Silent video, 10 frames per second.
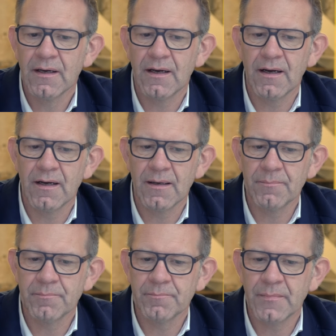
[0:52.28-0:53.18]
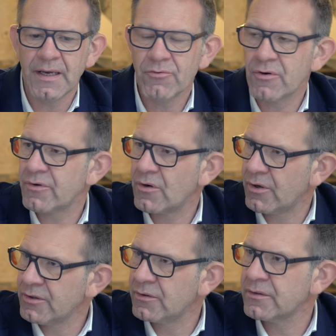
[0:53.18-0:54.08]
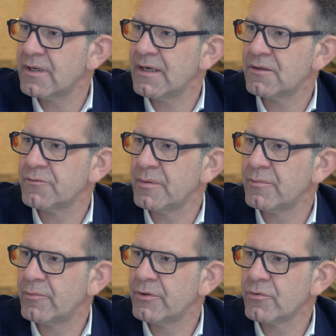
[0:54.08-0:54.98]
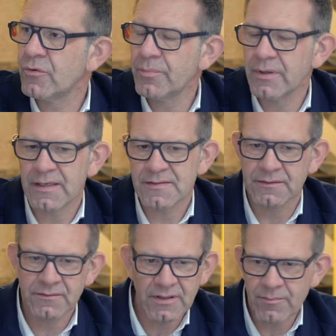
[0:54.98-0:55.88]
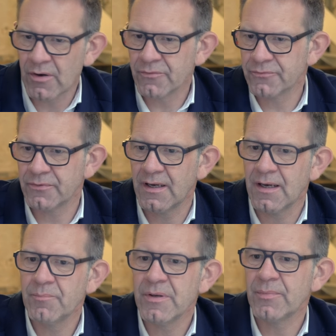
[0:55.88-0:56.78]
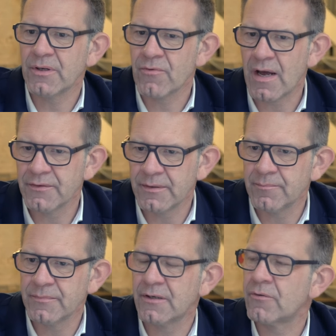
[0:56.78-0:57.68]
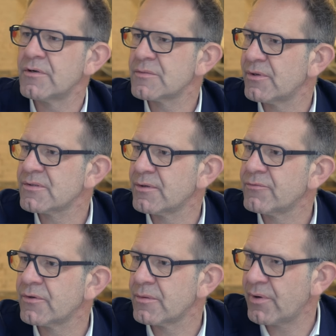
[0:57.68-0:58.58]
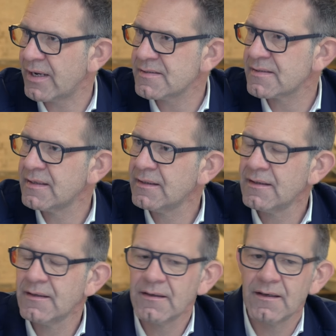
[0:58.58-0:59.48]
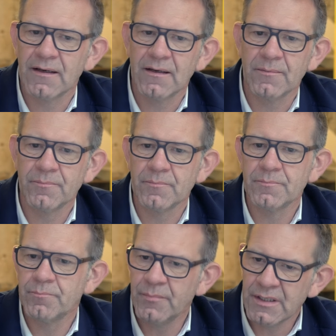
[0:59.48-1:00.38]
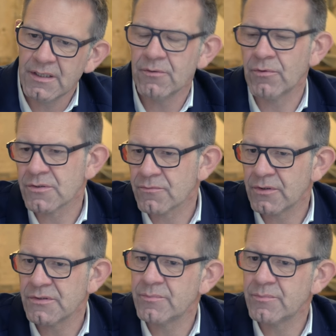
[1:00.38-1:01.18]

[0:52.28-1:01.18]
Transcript: Um, Adrian van Hooydonk, the head of BMW Group, has a team of uh, people around him that are responsible for the brands um, Mini, Rolls-Royce,